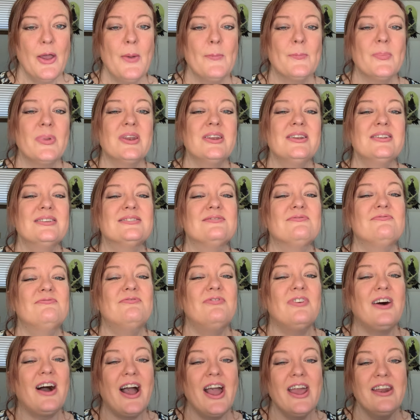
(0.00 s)
but it is
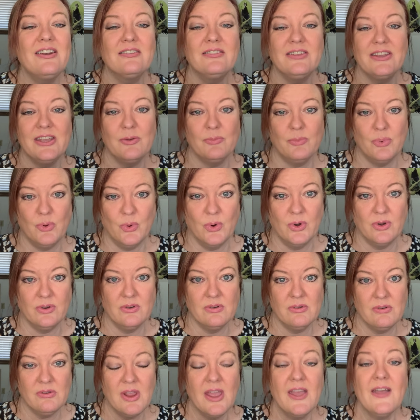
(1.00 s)
vitally
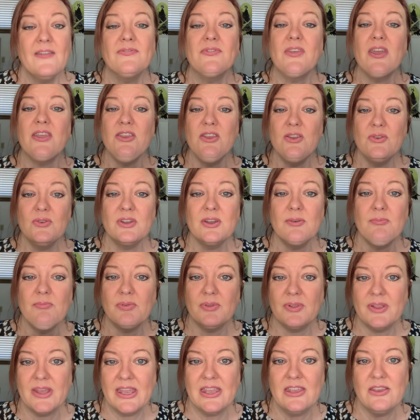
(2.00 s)
important that you
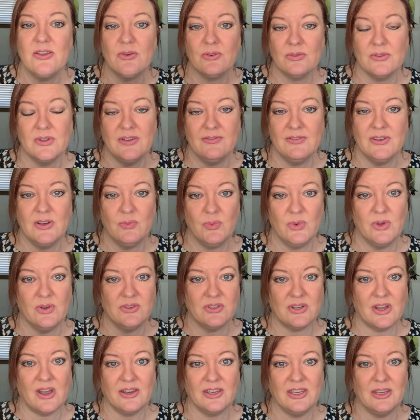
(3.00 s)
complete your living will
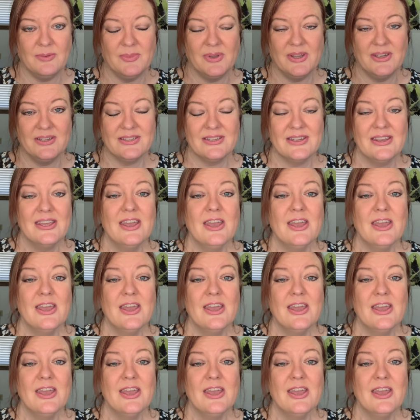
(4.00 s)
document